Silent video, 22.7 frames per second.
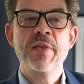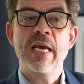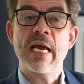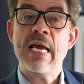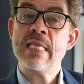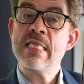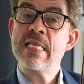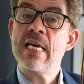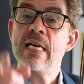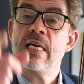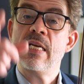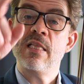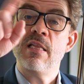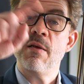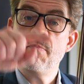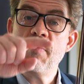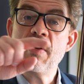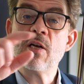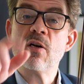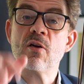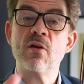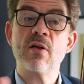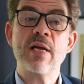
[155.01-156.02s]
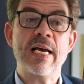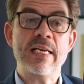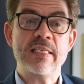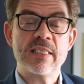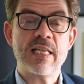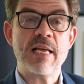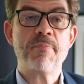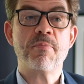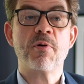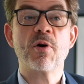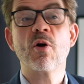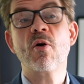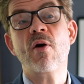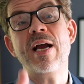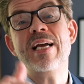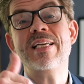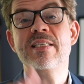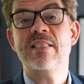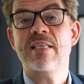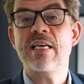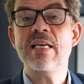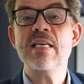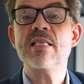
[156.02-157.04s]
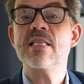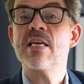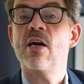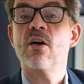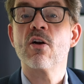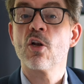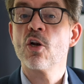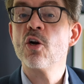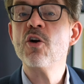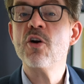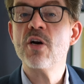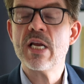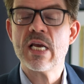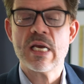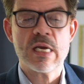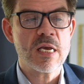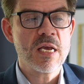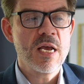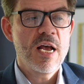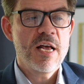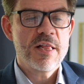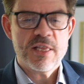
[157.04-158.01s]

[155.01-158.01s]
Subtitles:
And then in the middle, as they progress in their learning,